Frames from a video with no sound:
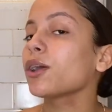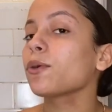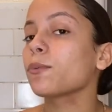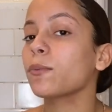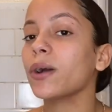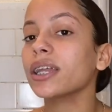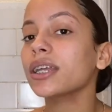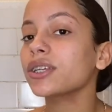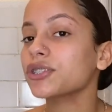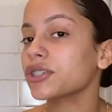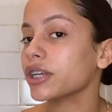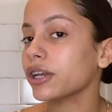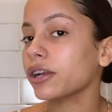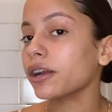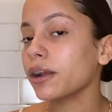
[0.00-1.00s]
Why not
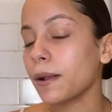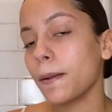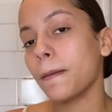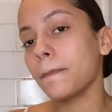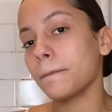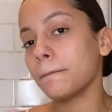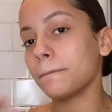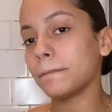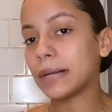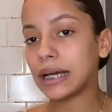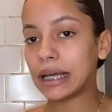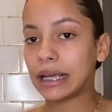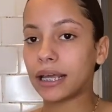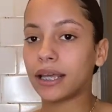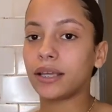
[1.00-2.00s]
share
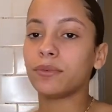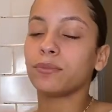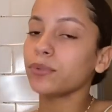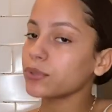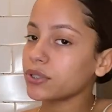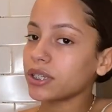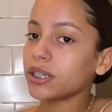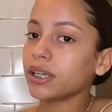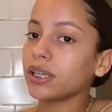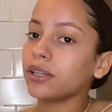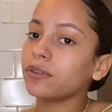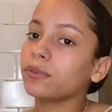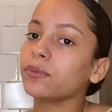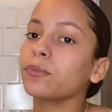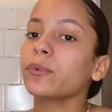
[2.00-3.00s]
my
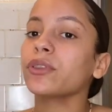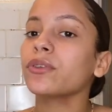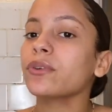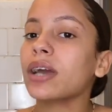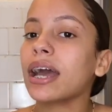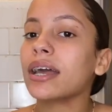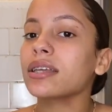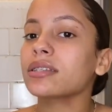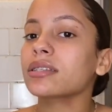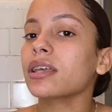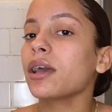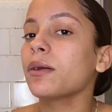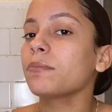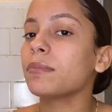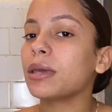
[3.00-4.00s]
routine with you guys?
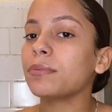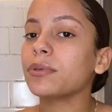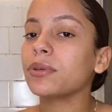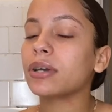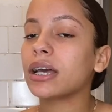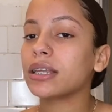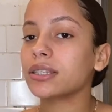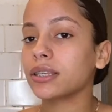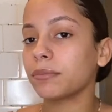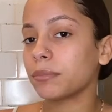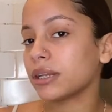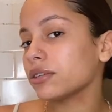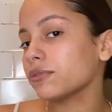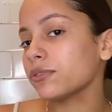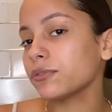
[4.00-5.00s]
Maybe you guys can
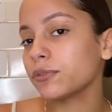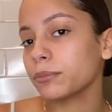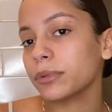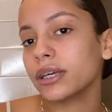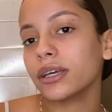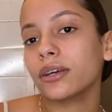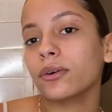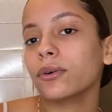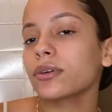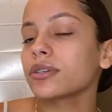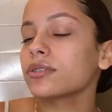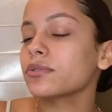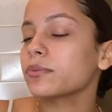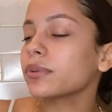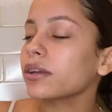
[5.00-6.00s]
benefit from it or
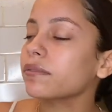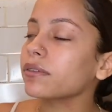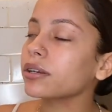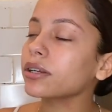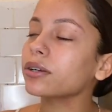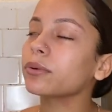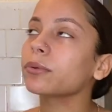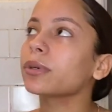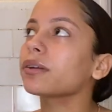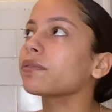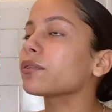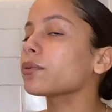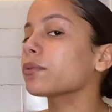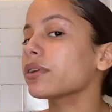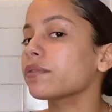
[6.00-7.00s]
do whatever or
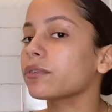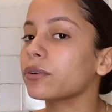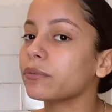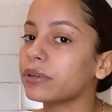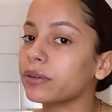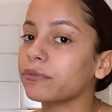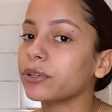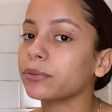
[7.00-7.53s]
whatever, whatever, whatever.